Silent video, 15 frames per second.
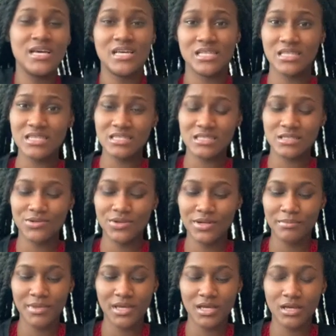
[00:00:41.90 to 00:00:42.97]
this is going to
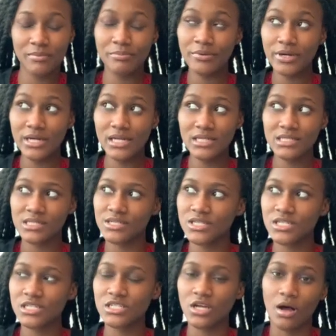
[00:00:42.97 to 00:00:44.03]
be a pretty
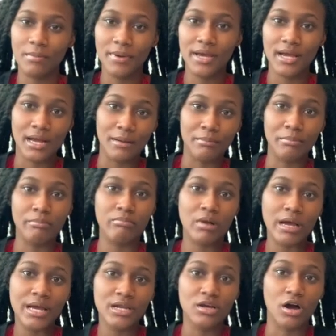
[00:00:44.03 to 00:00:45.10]
serious topic i'm
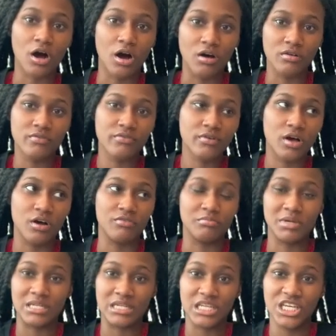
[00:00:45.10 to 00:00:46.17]
kind of off of my
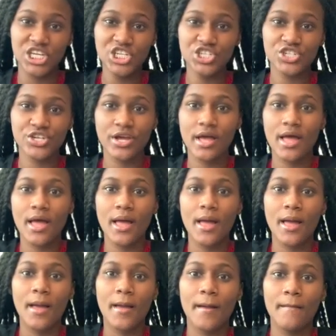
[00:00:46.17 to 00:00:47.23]
niche
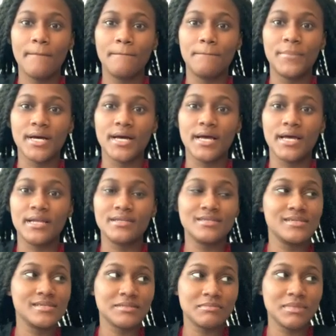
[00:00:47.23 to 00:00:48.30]
but
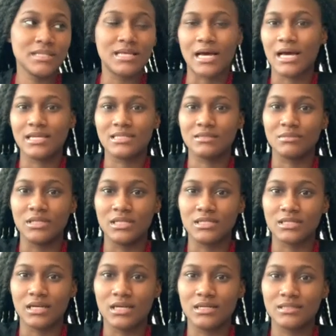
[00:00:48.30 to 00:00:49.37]
it's something that has to be
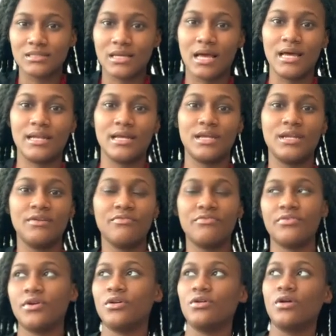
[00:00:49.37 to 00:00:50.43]
discussed and i didn't
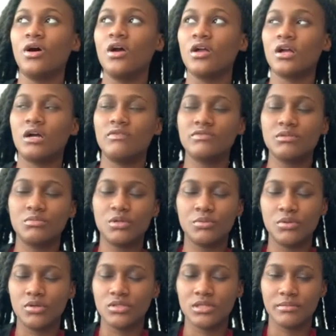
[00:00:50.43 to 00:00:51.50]
feel comfortable
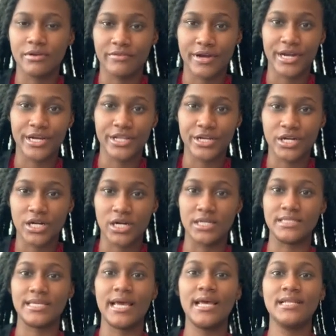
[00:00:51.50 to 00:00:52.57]
posting my regular
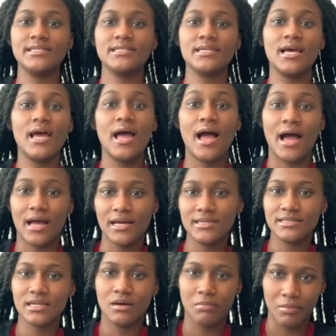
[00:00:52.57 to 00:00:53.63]
content as
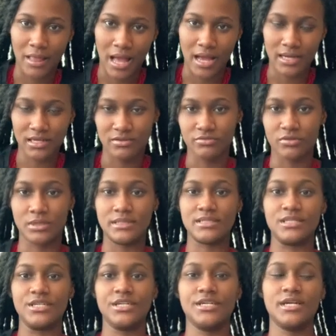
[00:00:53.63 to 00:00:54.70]
a black
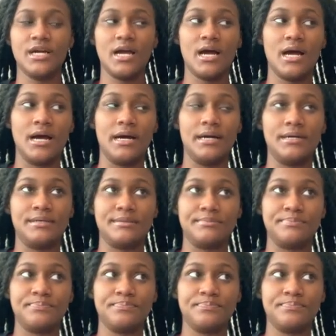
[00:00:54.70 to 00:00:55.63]
influencer um,